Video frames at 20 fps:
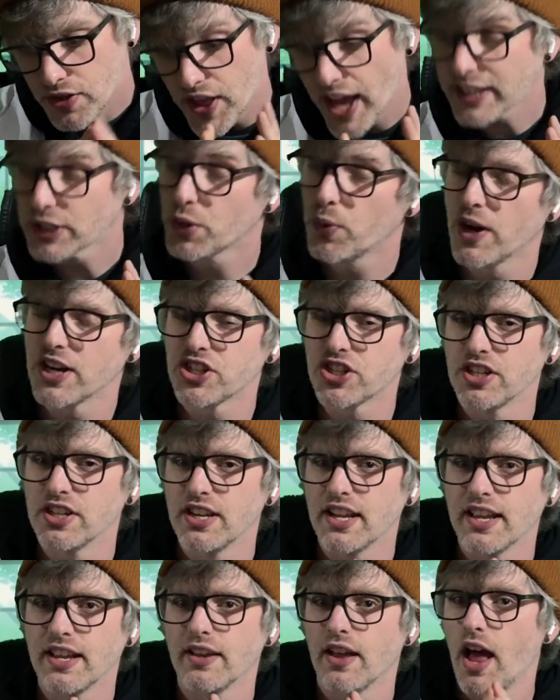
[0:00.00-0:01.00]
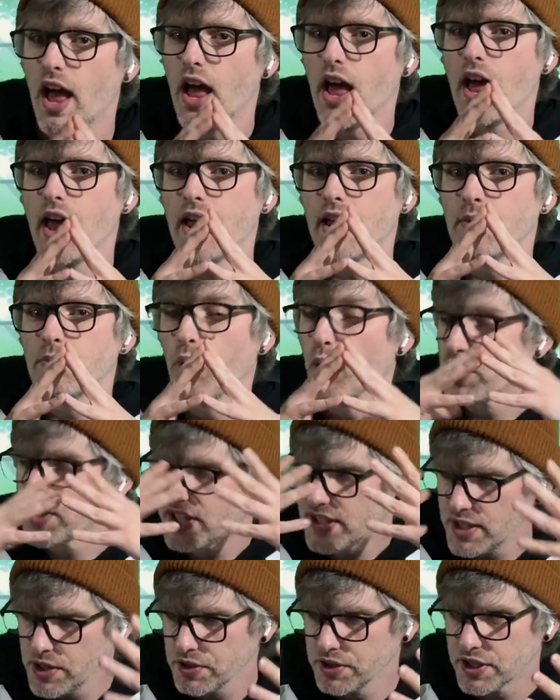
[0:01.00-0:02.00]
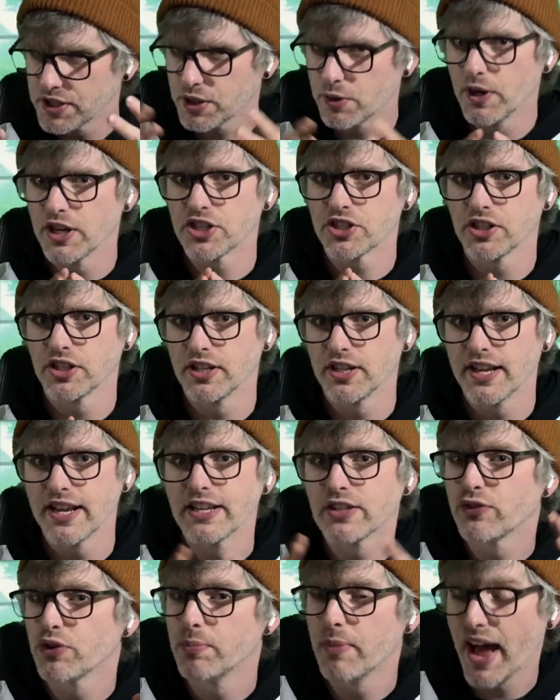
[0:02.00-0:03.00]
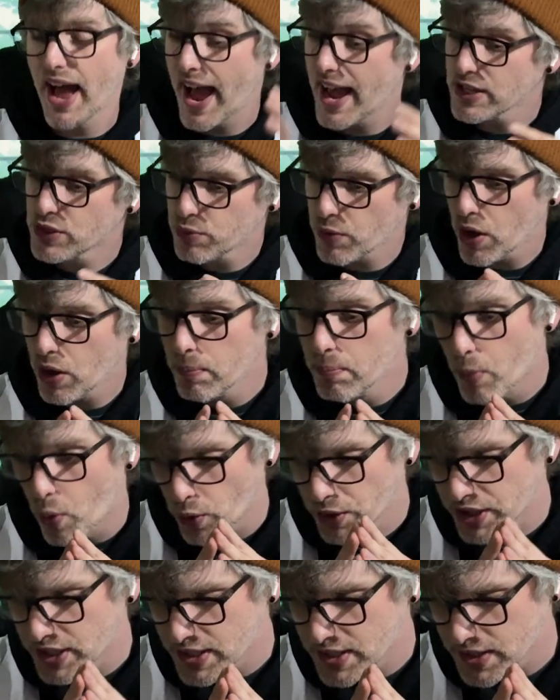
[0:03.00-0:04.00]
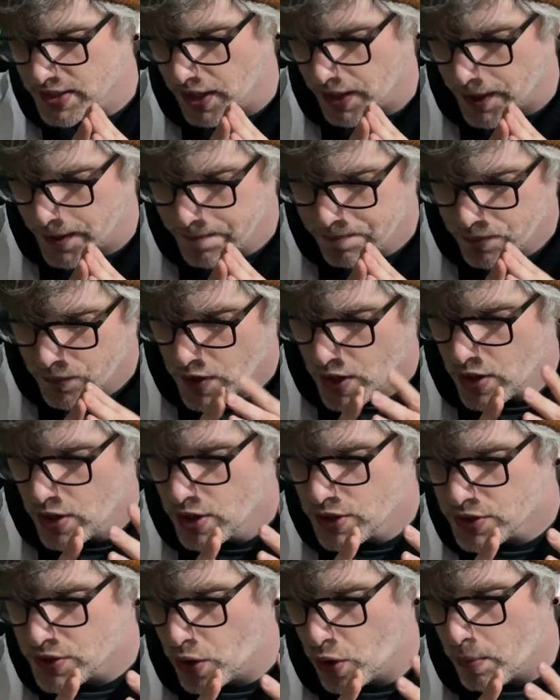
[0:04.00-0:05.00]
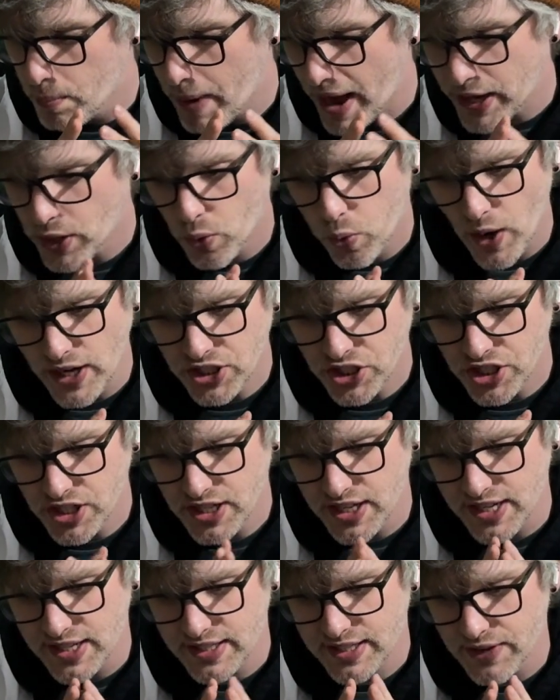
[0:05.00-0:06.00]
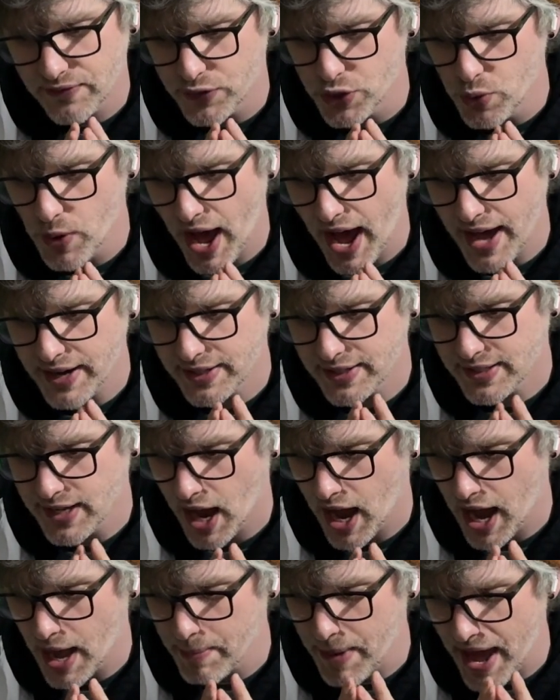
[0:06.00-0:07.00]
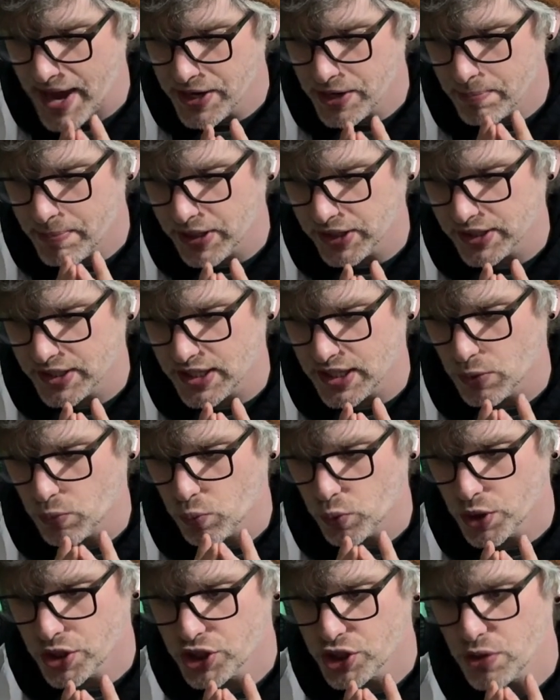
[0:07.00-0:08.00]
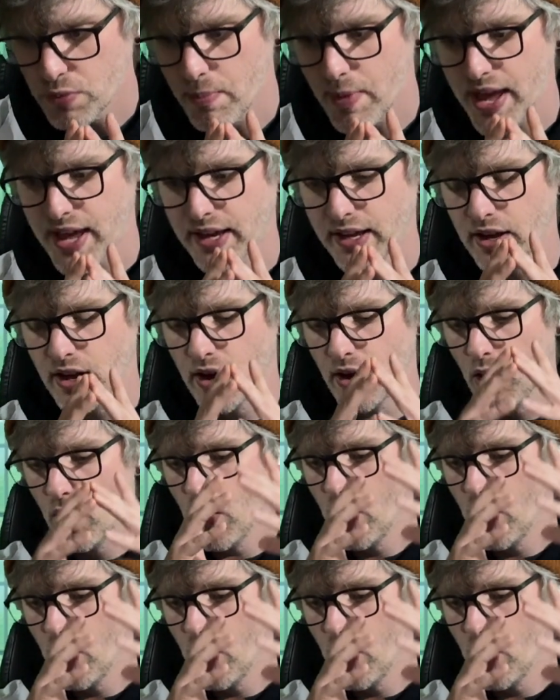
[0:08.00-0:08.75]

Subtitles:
Next question and more serious question is from Azrael Morningstar. So my question is, if you had the time and ability, would you make